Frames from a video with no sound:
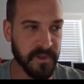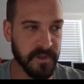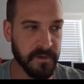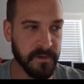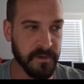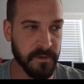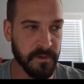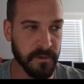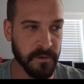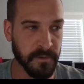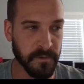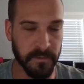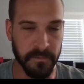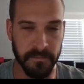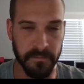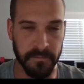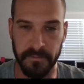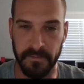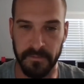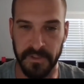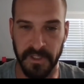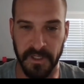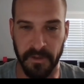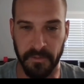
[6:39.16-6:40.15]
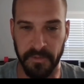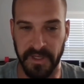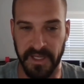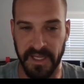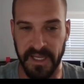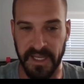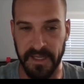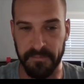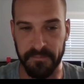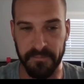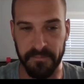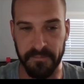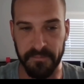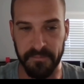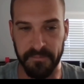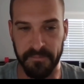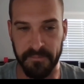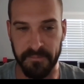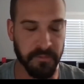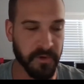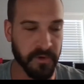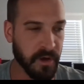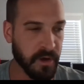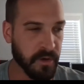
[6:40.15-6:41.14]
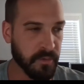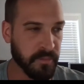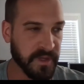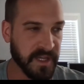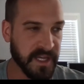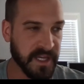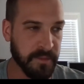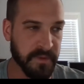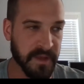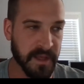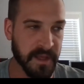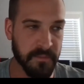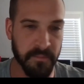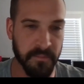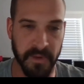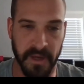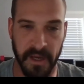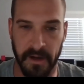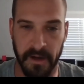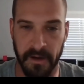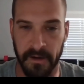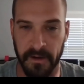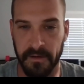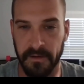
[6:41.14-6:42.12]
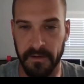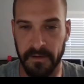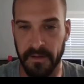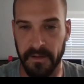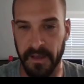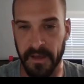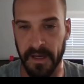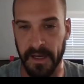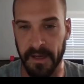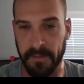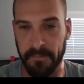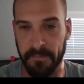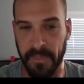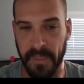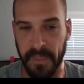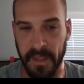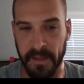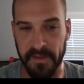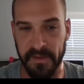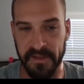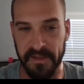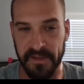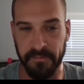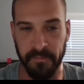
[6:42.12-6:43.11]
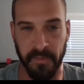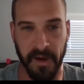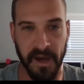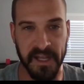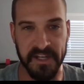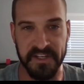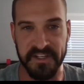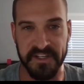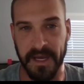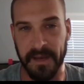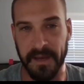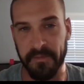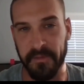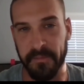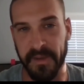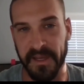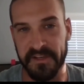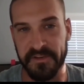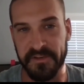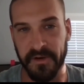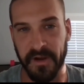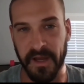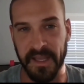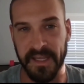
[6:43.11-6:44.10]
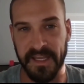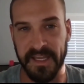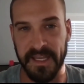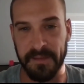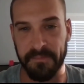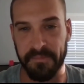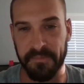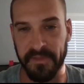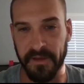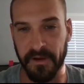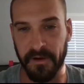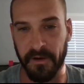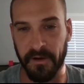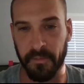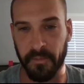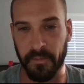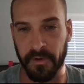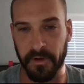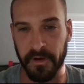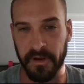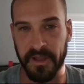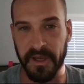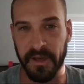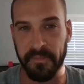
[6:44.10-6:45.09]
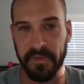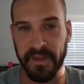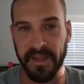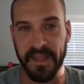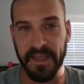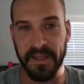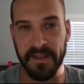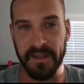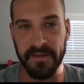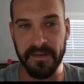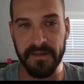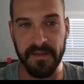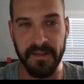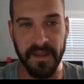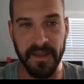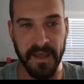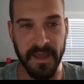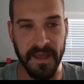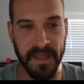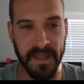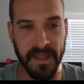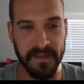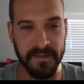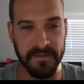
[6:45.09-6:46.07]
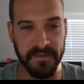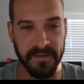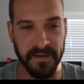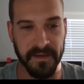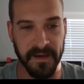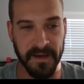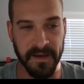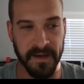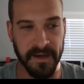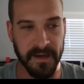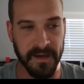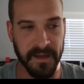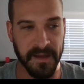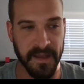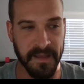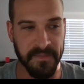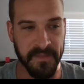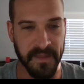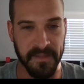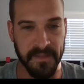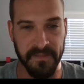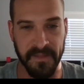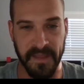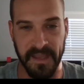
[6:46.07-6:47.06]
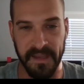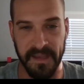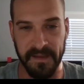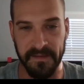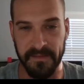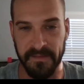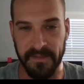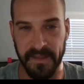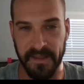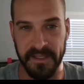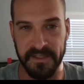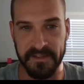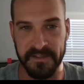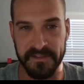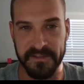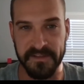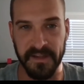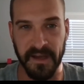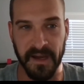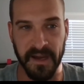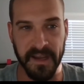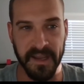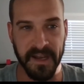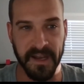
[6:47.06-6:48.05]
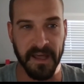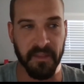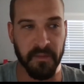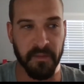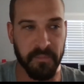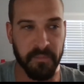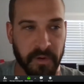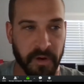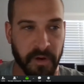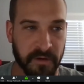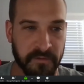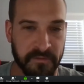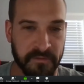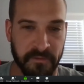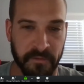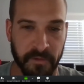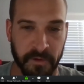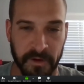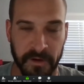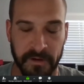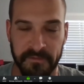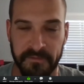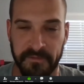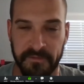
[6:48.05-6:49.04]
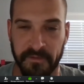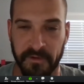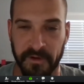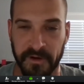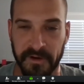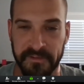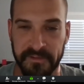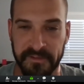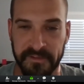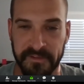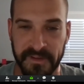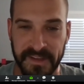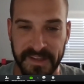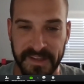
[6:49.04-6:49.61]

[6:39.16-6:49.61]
who, you know, we keep growing, we keep getting better, and it's my job to make sure I keep the artwork coming in, and then they just knock it out of the park for us.